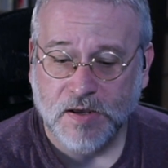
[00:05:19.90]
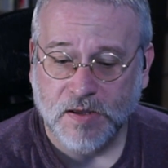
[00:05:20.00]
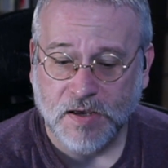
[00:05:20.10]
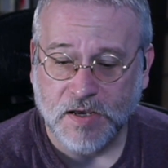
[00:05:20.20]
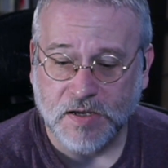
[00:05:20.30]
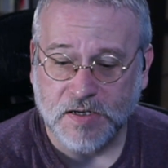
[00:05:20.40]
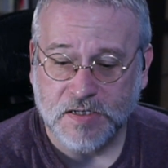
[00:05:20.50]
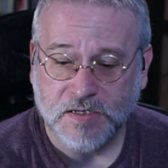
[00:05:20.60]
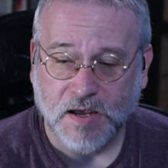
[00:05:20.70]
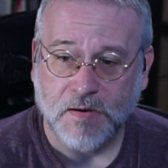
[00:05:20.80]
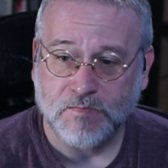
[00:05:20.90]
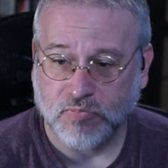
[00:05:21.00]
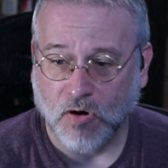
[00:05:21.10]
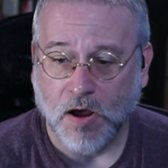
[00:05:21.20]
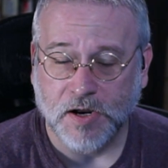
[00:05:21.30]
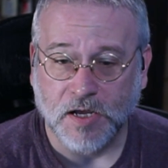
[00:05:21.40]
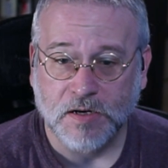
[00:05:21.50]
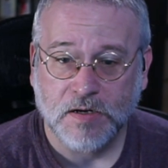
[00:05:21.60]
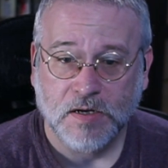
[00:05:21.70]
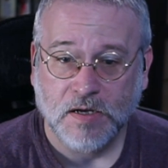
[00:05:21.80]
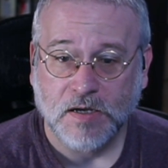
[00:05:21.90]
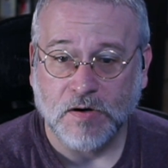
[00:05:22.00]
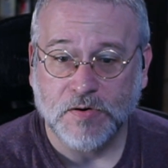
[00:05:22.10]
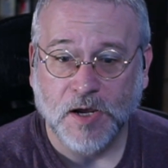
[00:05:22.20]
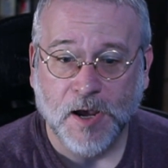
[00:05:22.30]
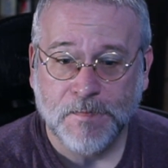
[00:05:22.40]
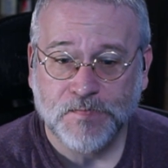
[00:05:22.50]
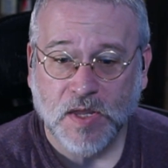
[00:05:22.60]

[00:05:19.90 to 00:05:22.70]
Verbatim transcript: he's brought in, okay,